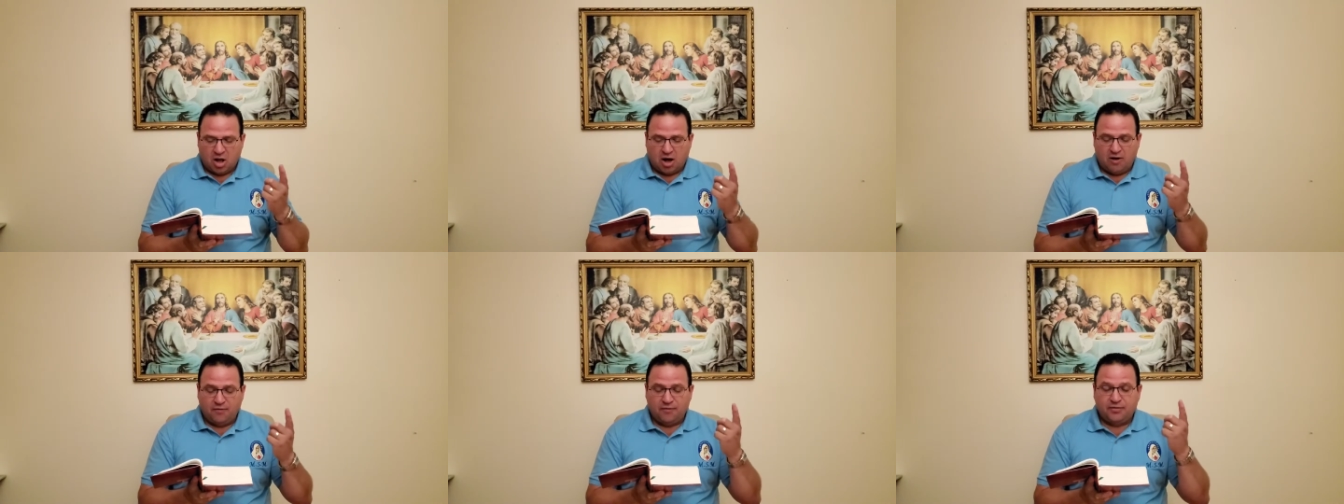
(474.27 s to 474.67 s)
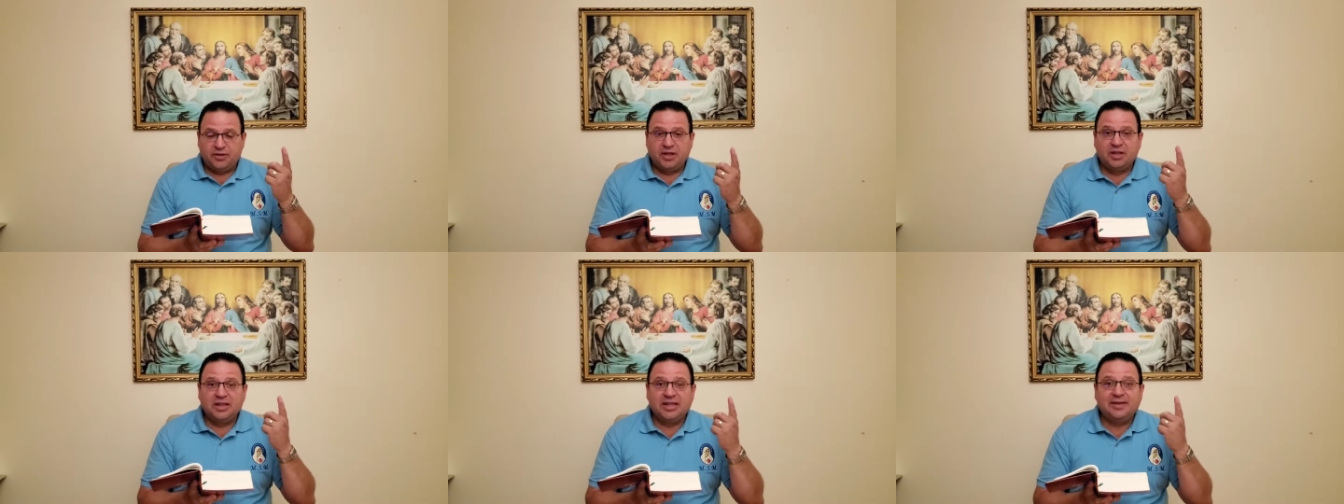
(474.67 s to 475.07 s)

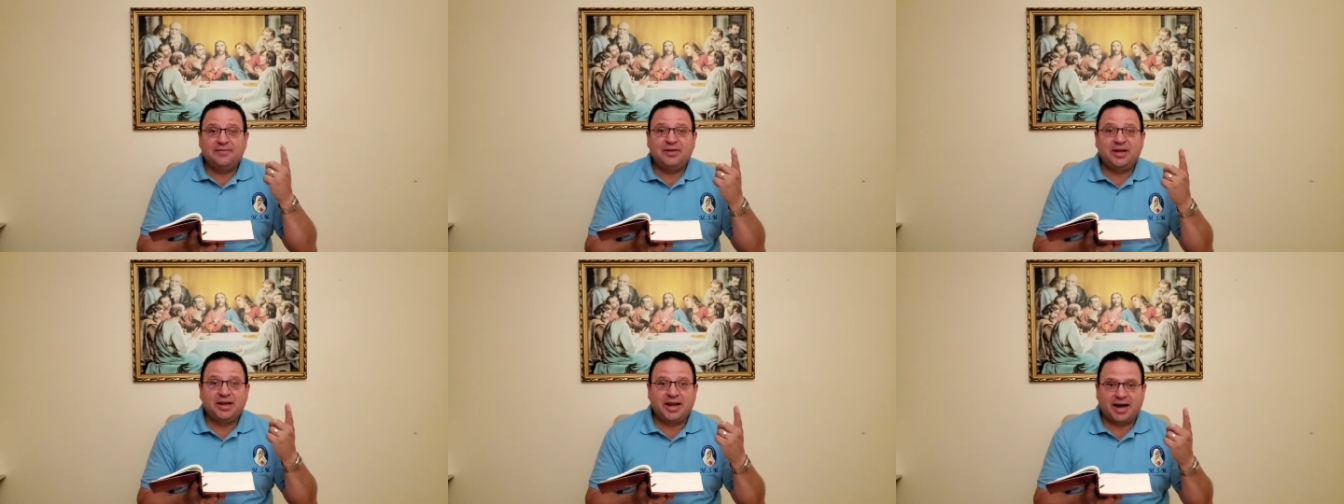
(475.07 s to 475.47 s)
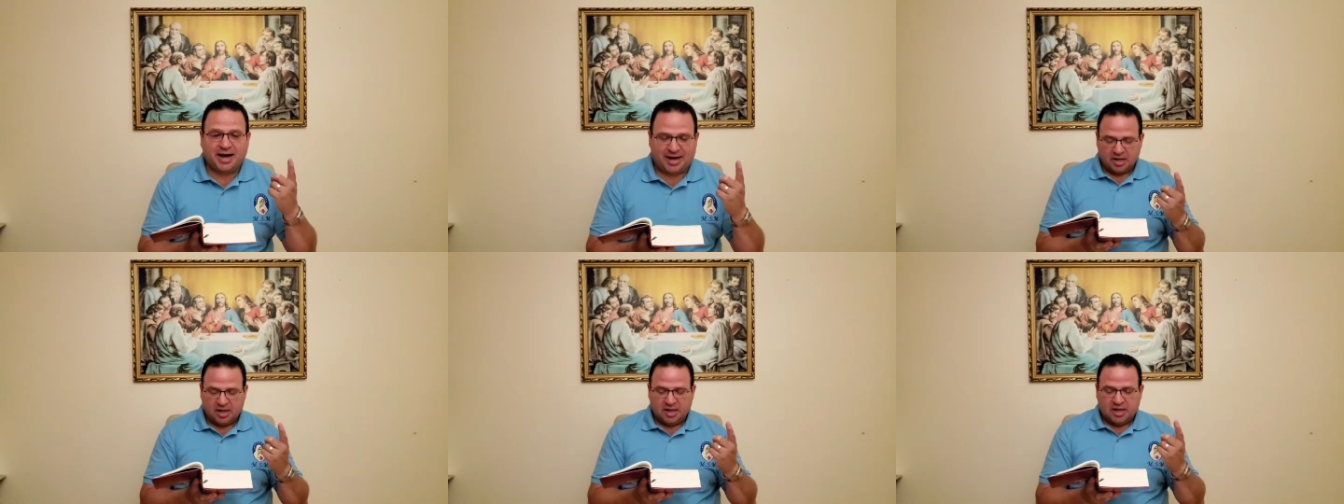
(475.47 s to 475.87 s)
of the living
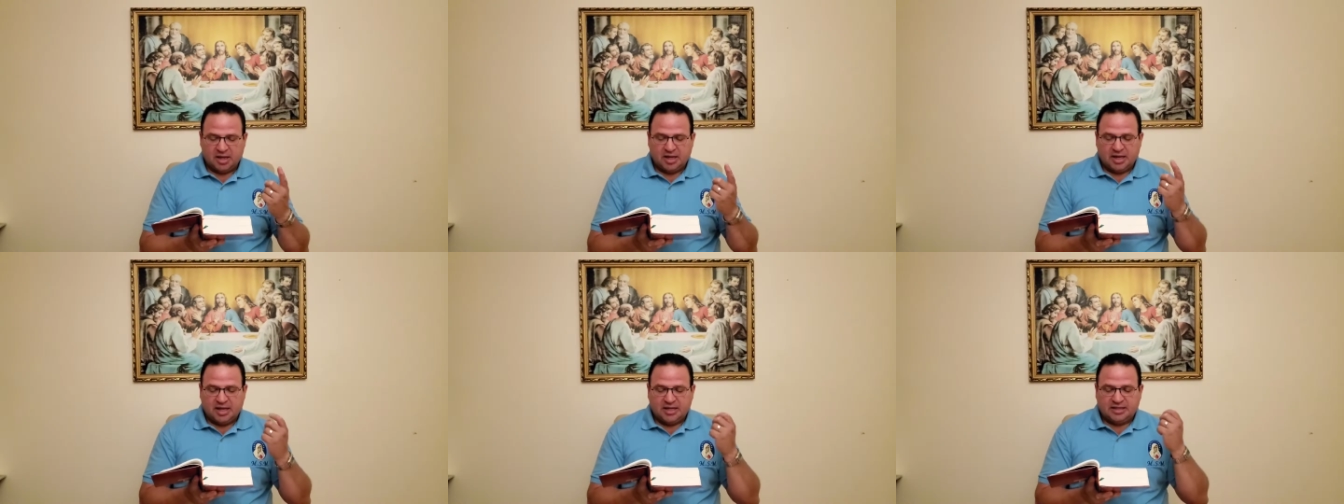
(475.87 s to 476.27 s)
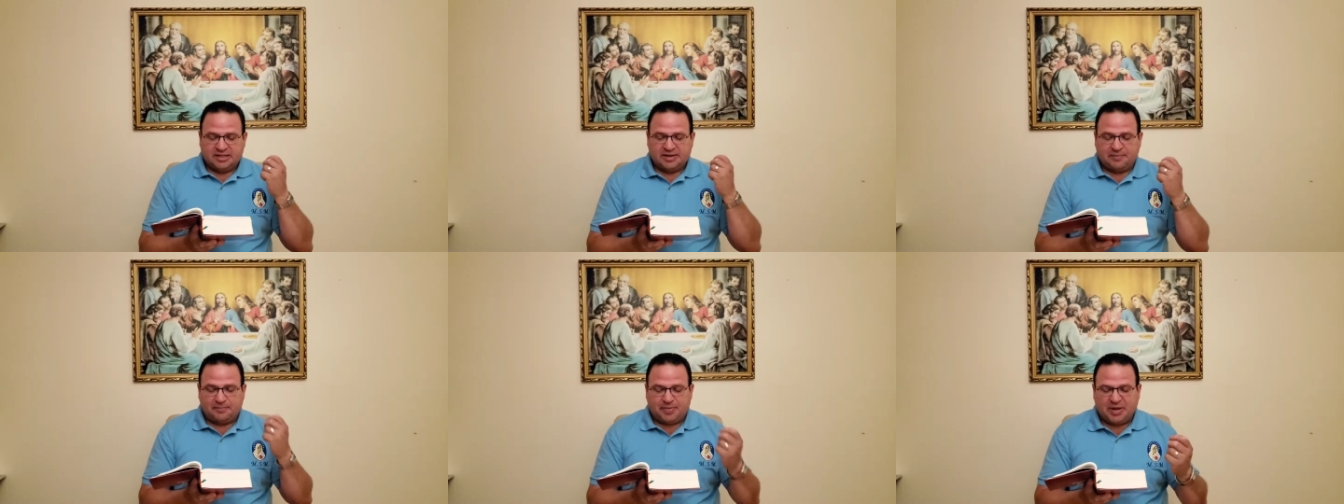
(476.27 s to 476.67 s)
God,
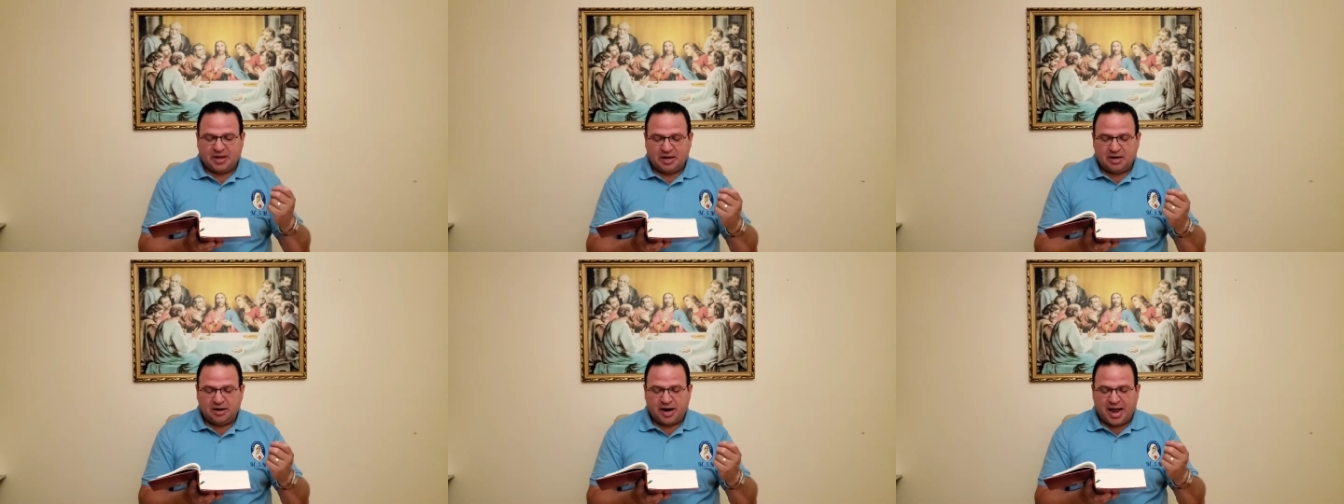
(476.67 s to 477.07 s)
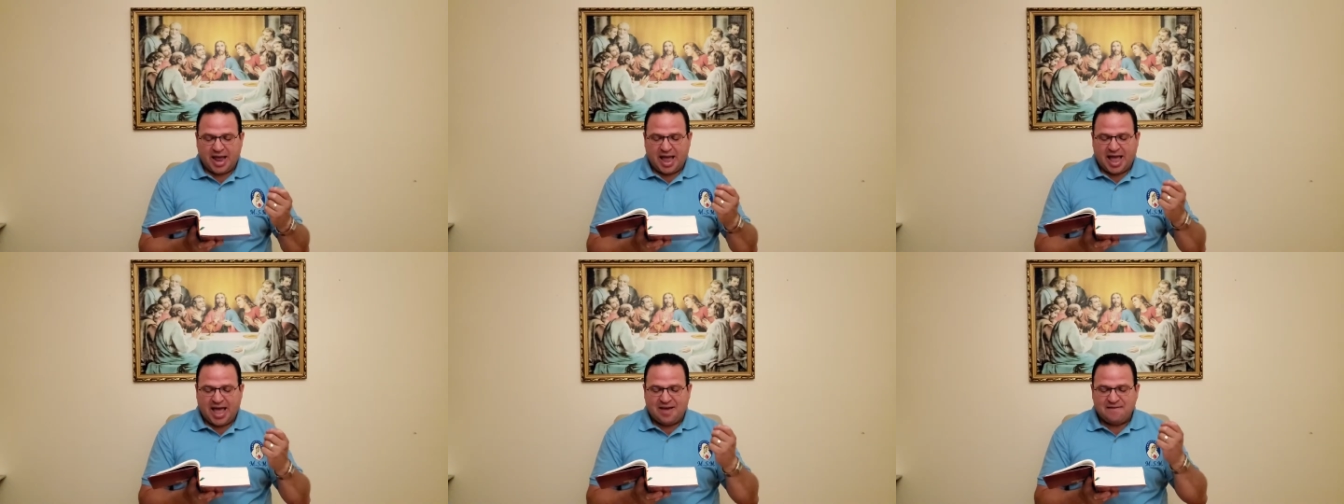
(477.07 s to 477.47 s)
the pillar
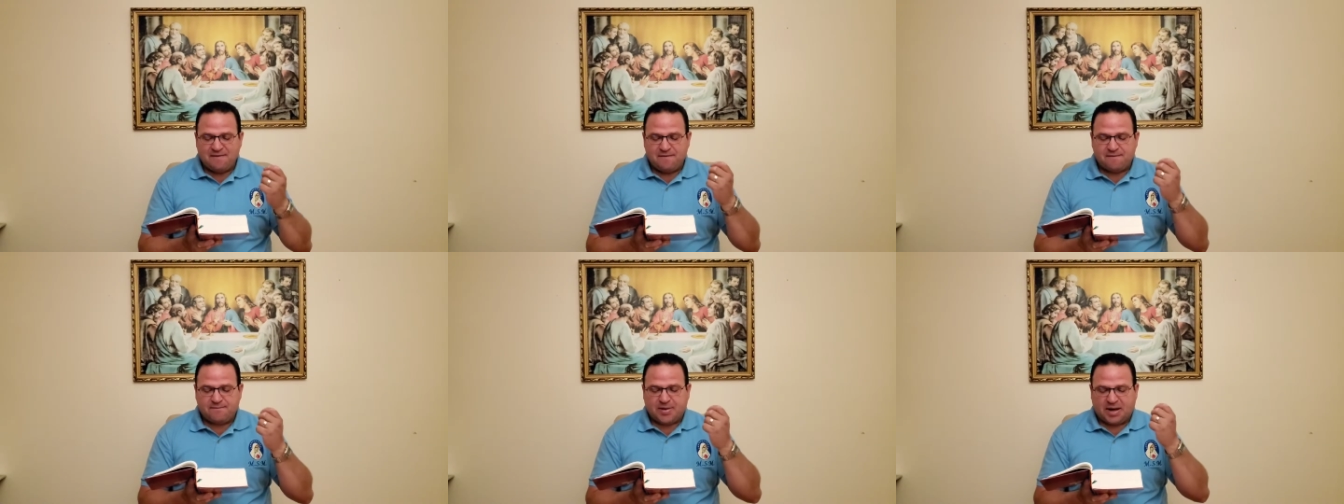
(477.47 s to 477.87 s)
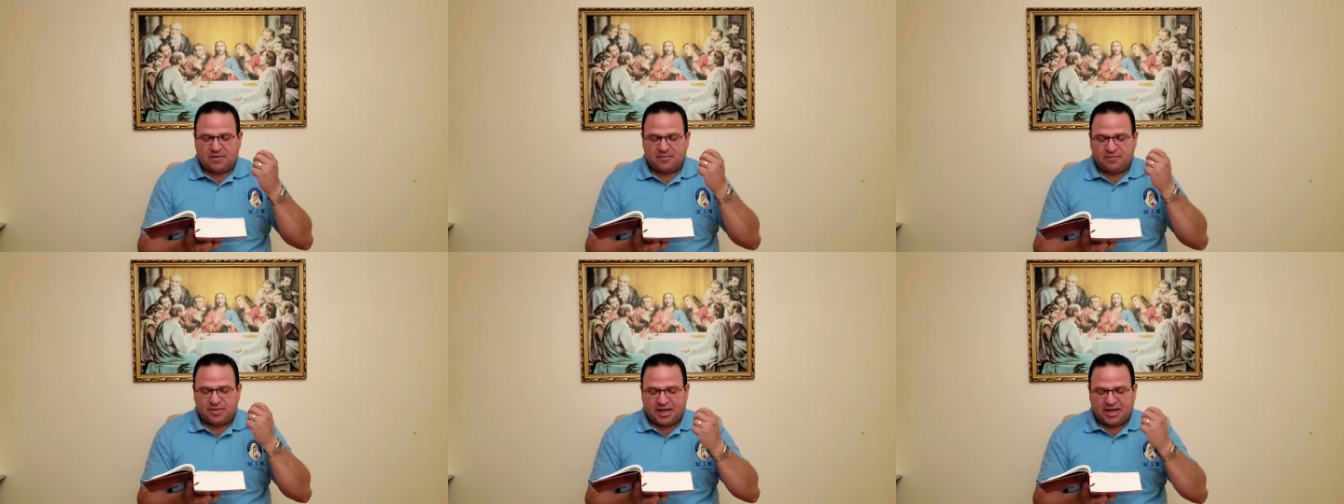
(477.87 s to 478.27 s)
and
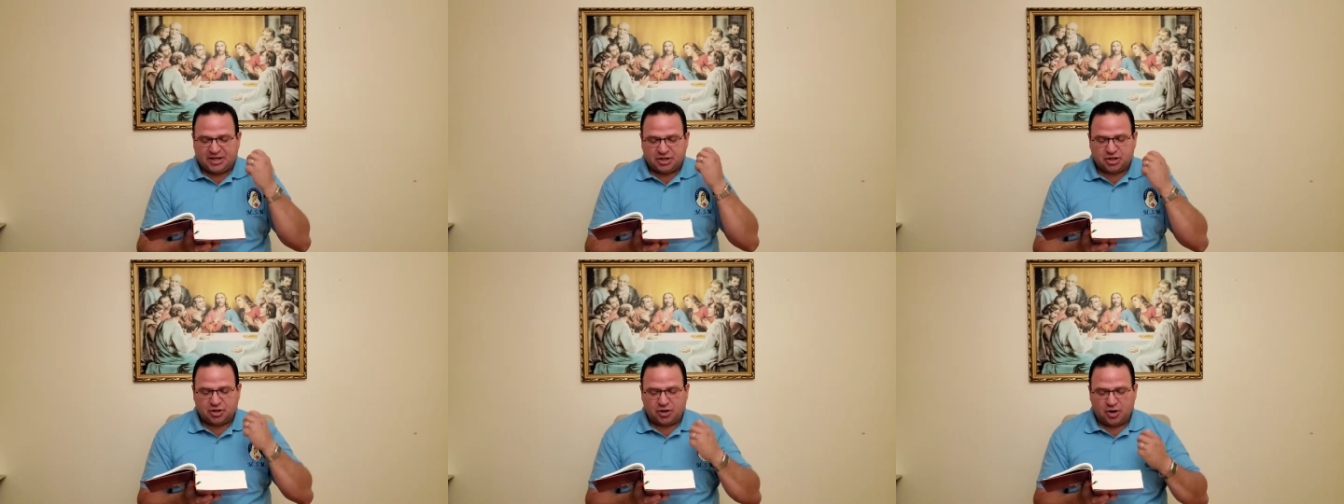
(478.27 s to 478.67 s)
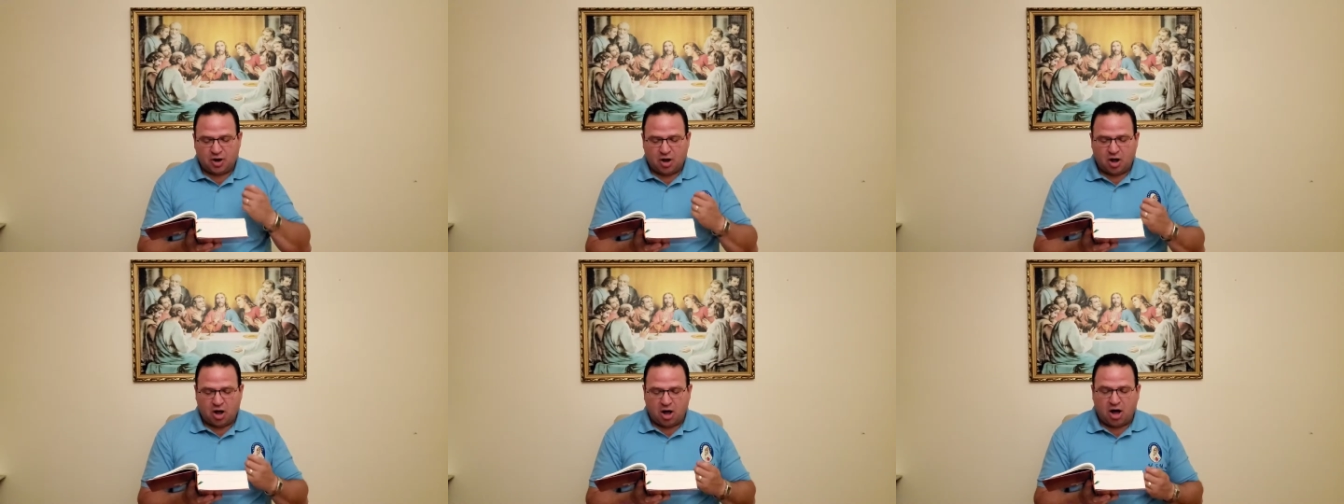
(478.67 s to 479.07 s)
foundation
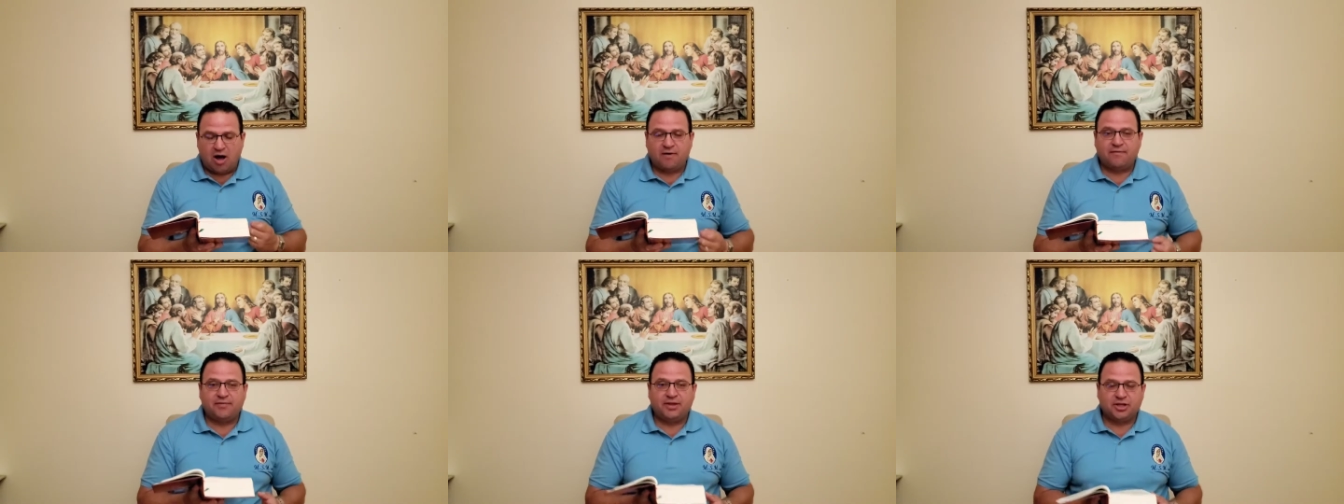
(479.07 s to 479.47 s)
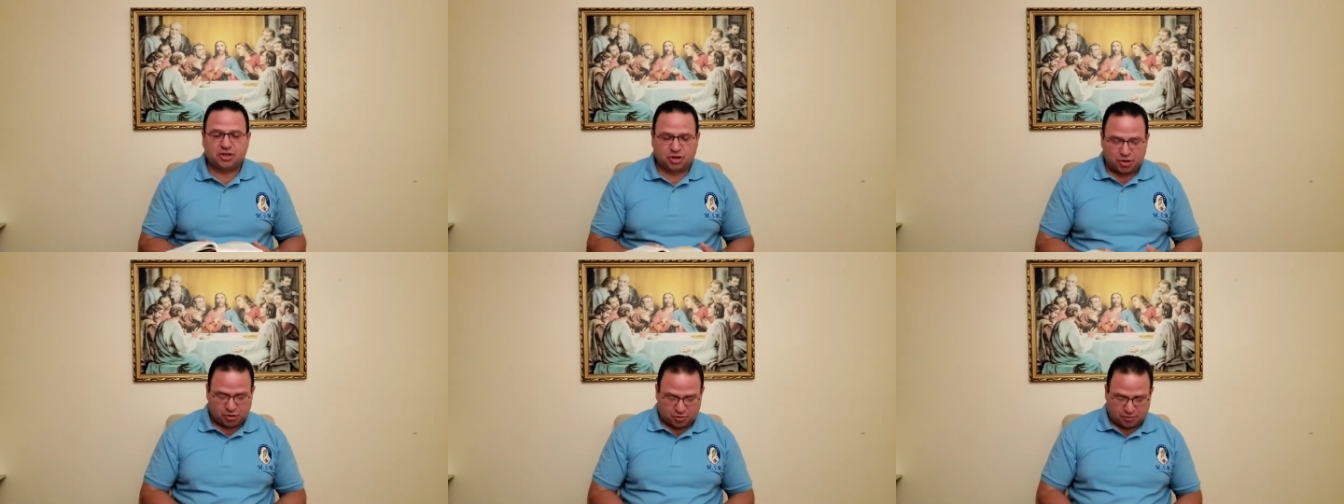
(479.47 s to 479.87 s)
of the
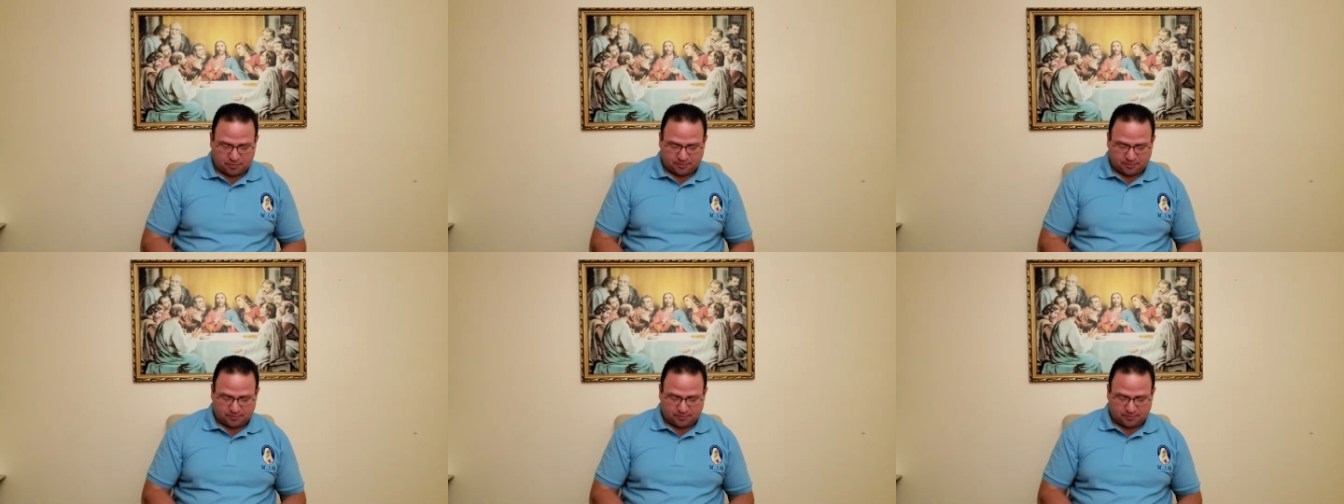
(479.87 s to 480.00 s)
truth.